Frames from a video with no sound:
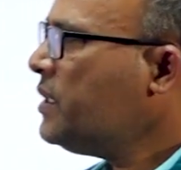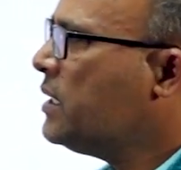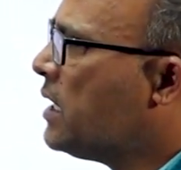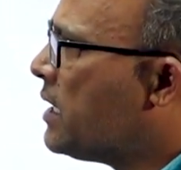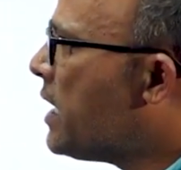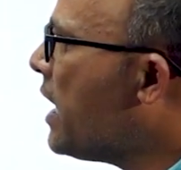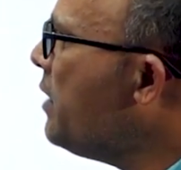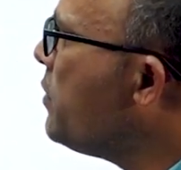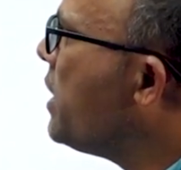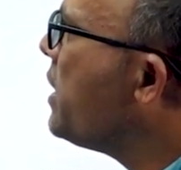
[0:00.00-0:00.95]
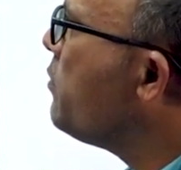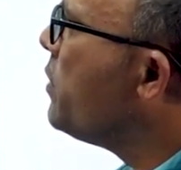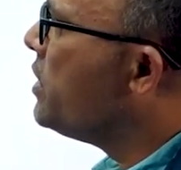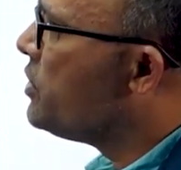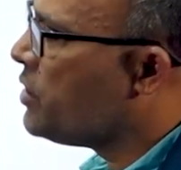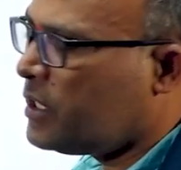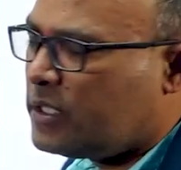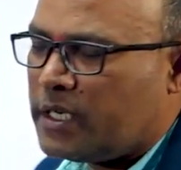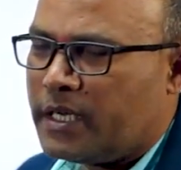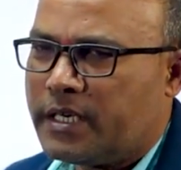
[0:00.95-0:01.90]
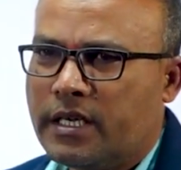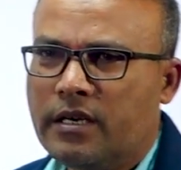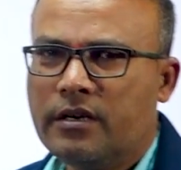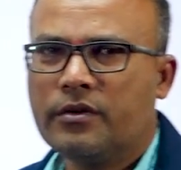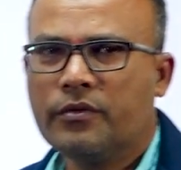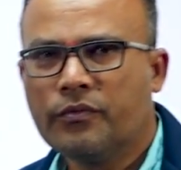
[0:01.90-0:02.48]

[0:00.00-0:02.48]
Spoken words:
The time taken by the charge carrier